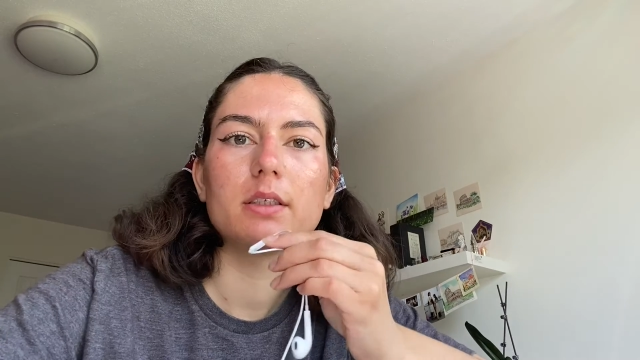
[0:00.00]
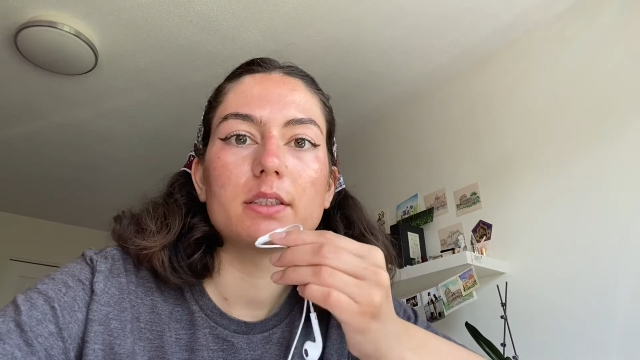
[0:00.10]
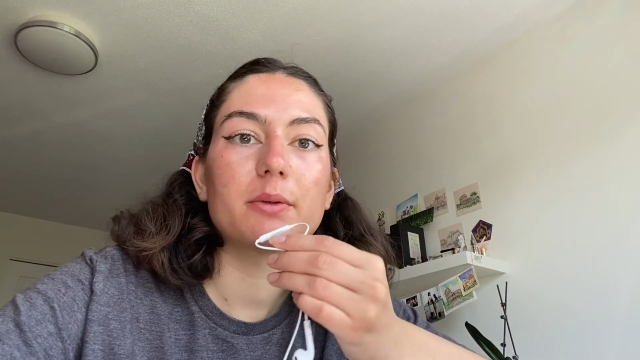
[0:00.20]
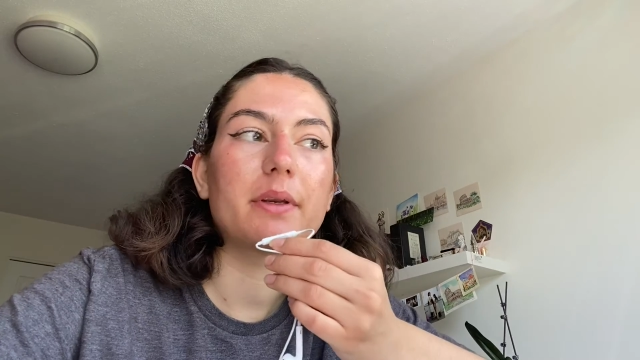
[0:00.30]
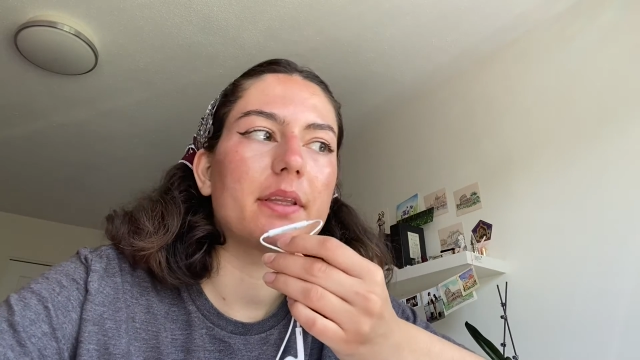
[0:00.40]

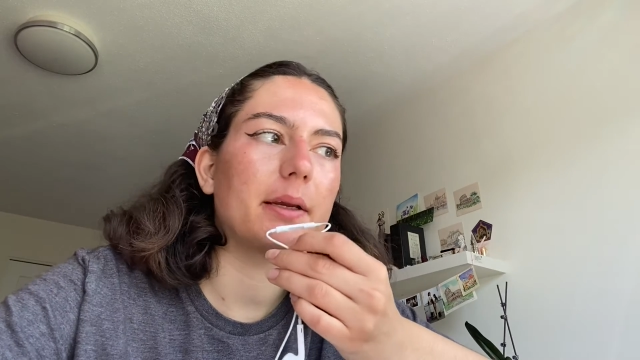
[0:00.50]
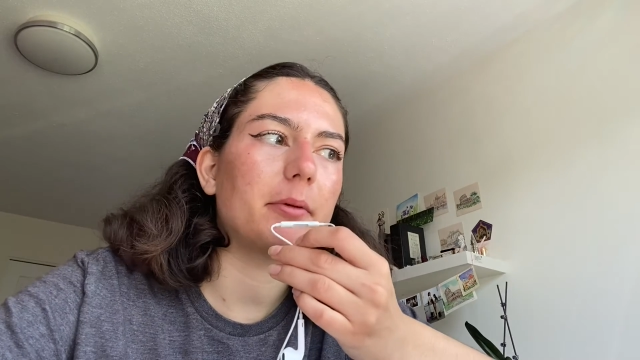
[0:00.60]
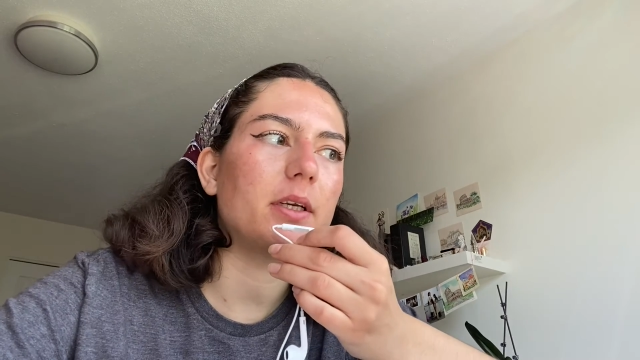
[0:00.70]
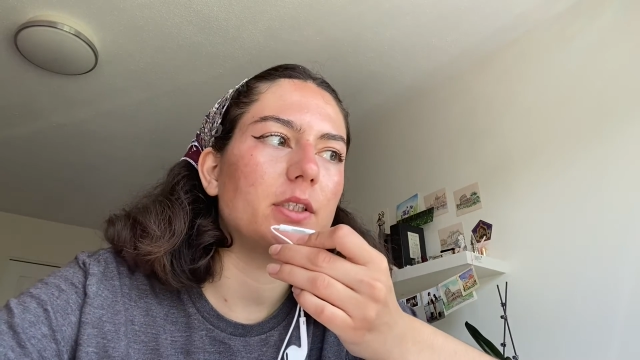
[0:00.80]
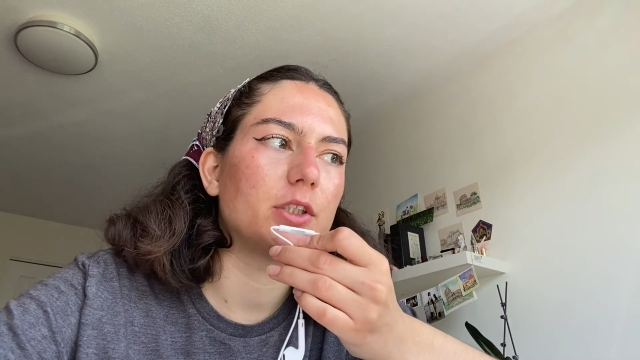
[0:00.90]
So what I think I'm
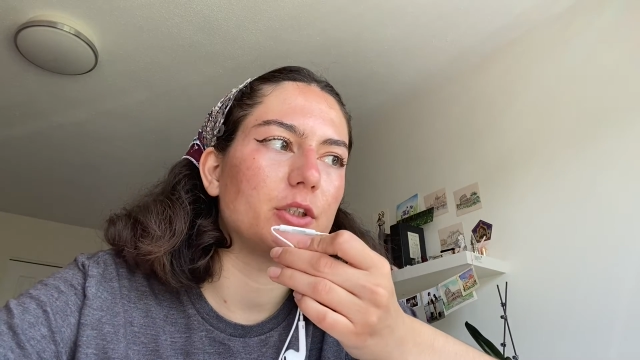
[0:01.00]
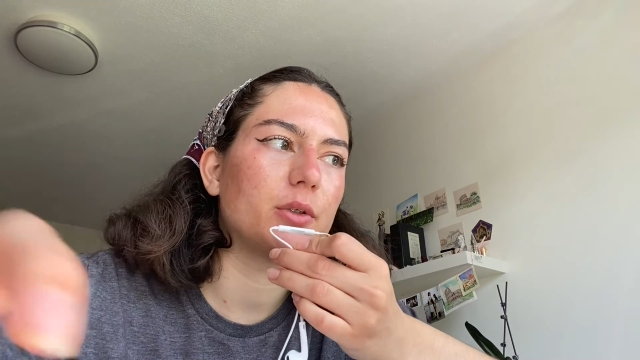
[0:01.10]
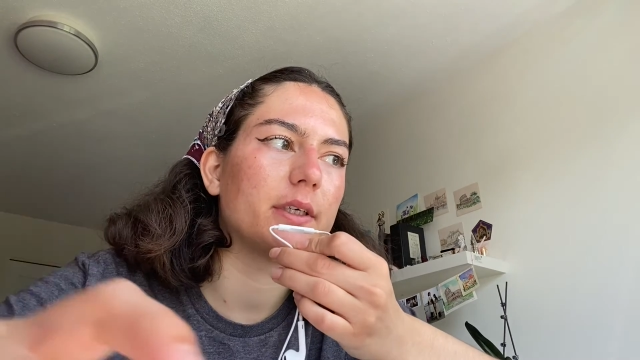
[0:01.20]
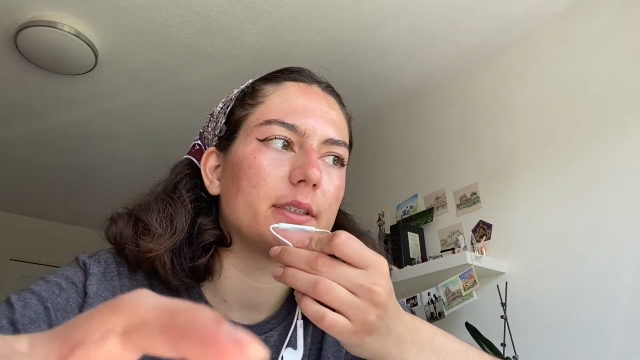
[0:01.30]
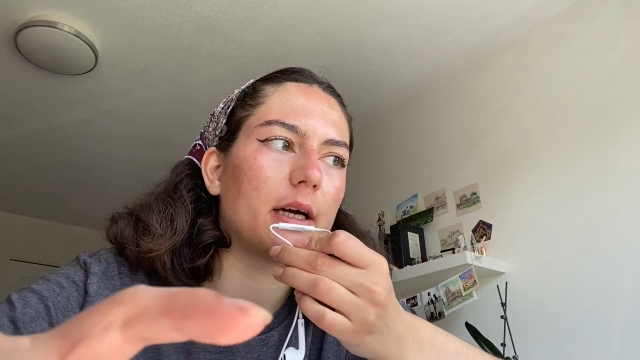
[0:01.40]
going to
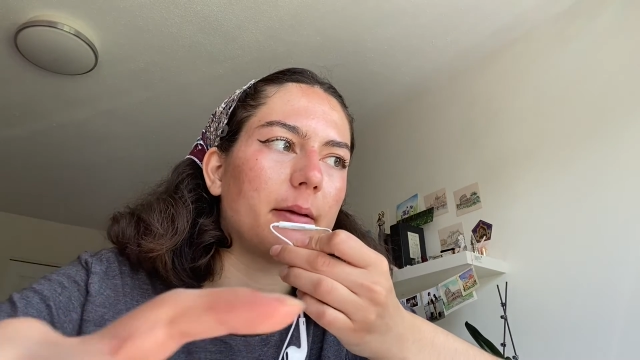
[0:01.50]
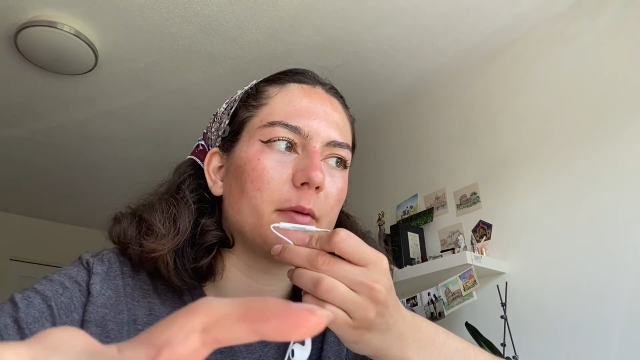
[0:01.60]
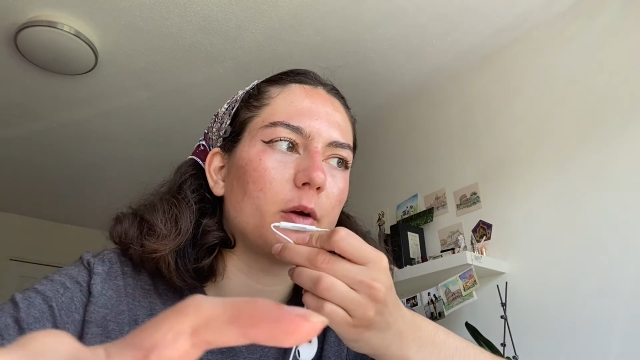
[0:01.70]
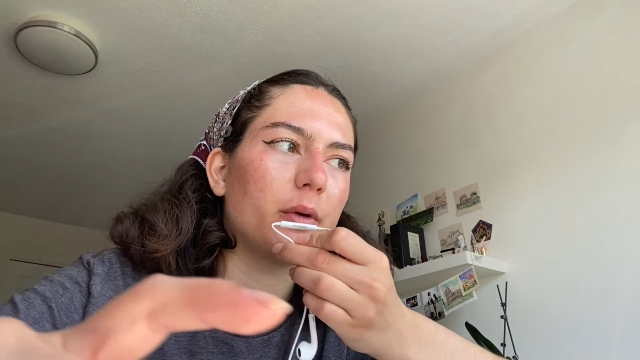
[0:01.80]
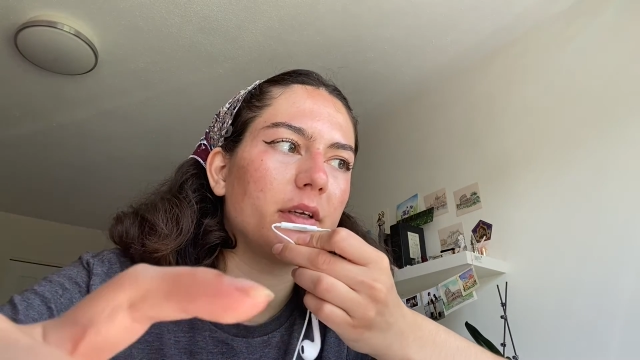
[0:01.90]
do is
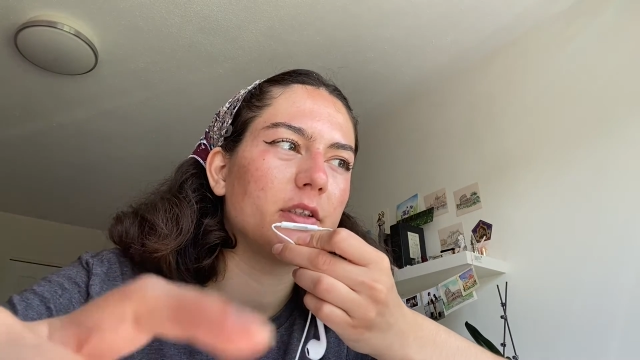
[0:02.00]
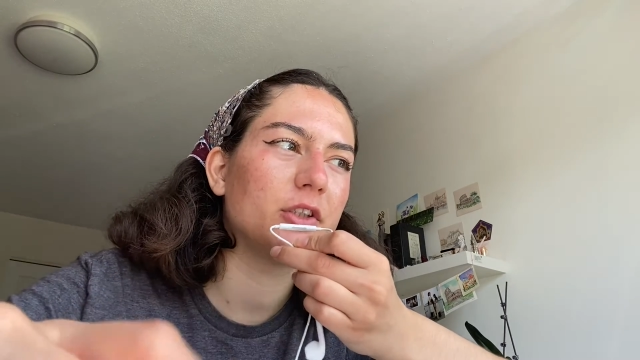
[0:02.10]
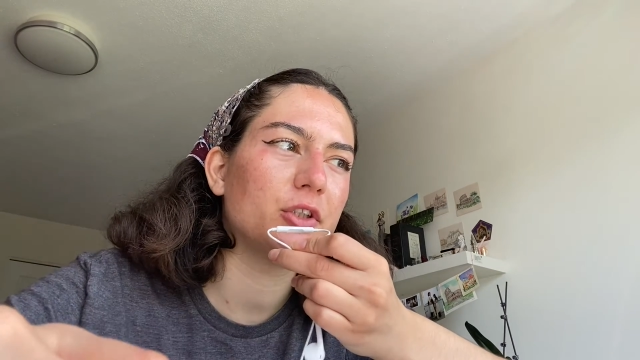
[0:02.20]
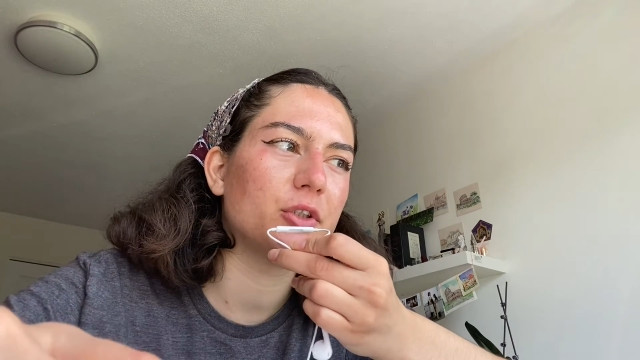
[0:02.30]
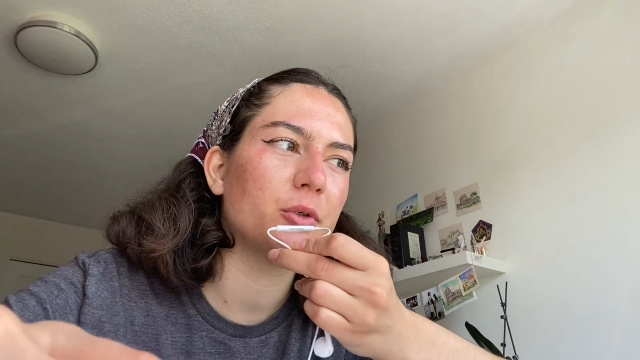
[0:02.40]
I'm going
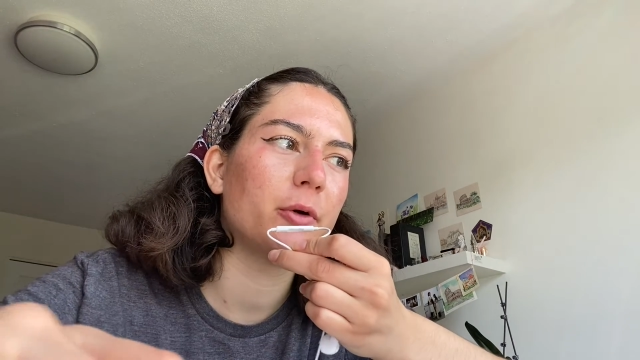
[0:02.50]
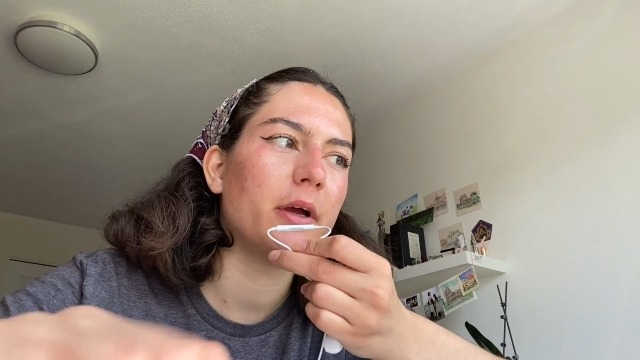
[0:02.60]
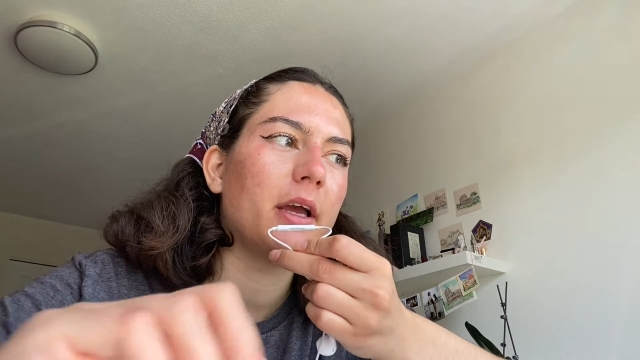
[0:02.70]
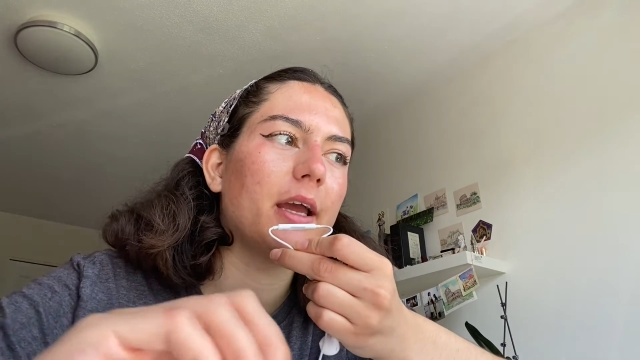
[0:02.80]
to